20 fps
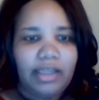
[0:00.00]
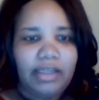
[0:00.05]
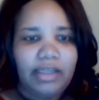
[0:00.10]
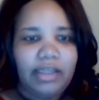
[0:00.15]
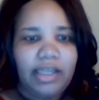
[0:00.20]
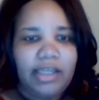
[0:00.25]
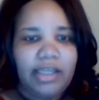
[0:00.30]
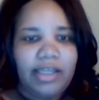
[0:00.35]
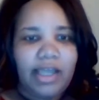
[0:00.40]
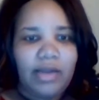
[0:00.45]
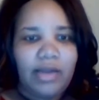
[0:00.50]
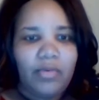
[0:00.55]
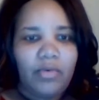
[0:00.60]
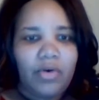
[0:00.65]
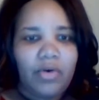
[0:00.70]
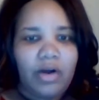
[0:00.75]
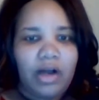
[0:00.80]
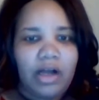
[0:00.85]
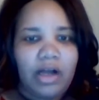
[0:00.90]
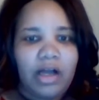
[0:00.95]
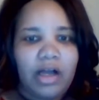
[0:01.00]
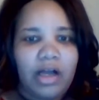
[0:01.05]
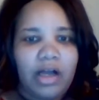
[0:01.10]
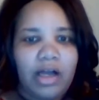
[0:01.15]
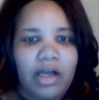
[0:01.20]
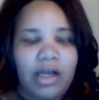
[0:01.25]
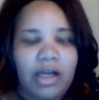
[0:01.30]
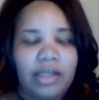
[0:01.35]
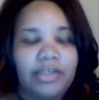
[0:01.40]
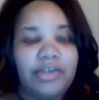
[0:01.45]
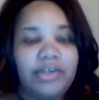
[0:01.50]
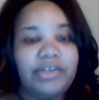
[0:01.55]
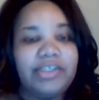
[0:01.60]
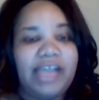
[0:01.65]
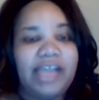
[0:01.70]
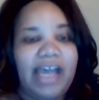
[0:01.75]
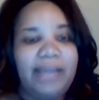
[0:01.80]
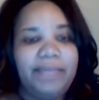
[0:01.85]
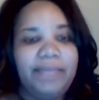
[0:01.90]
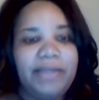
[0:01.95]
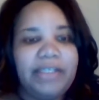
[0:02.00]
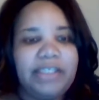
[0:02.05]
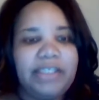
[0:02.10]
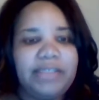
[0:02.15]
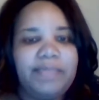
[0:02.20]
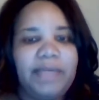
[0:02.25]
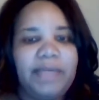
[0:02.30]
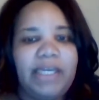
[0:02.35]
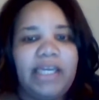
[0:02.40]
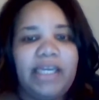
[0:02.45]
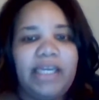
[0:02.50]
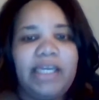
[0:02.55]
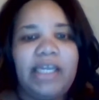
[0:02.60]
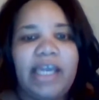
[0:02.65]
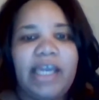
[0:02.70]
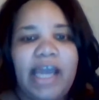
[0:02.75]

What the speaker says: Then they want your typing speed.